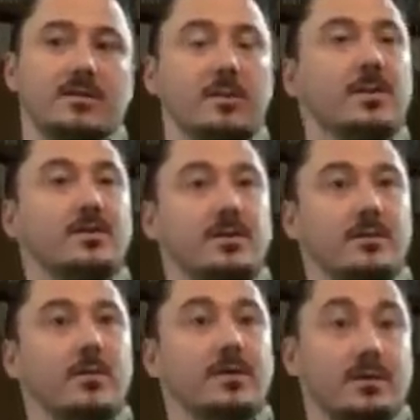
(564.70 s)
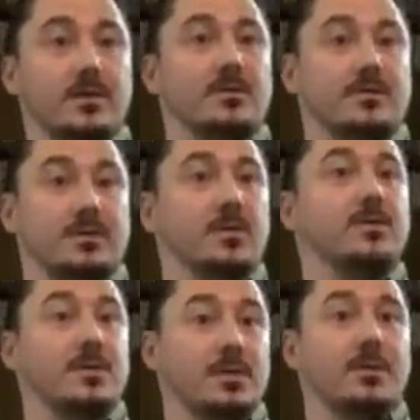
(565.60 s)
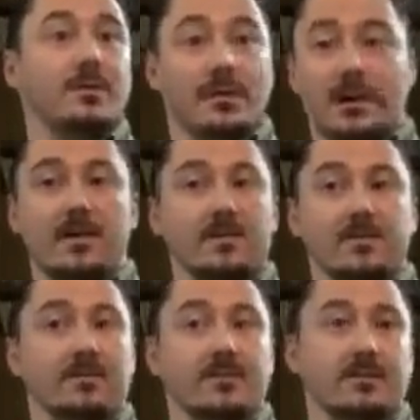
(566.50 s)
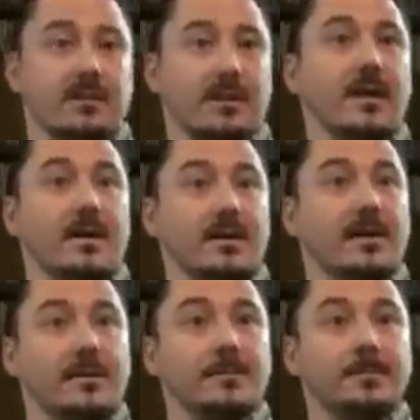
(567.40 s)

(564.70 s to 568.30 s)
tribute to what the crews do for any of the services in the county.